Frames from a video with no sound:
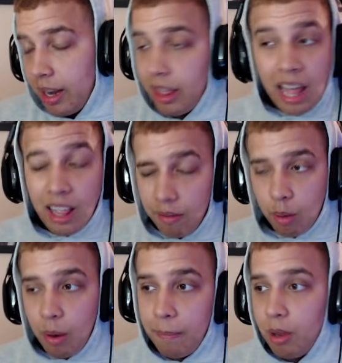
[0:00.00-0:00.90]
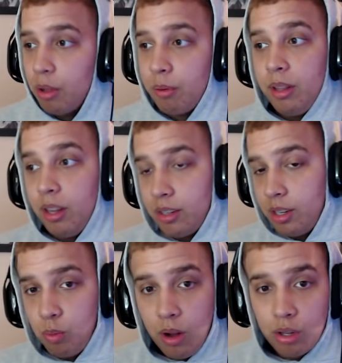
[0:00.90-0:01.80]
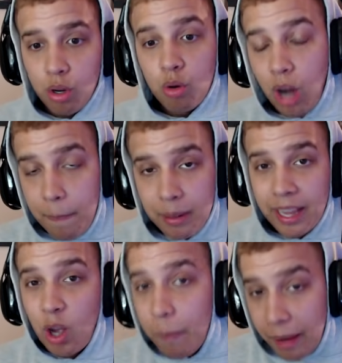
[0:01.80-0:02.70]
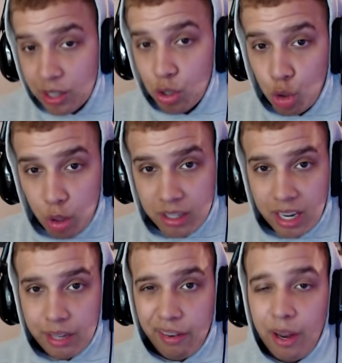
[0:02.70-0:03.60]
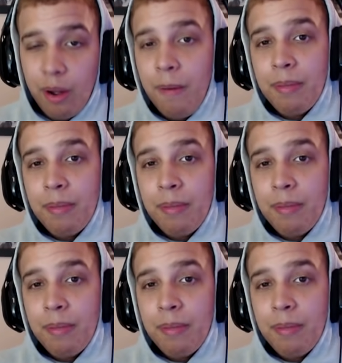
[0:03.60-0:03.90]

And I love the way BO3 looks as well. So drop a like. Hope you guys enjoyed today's video.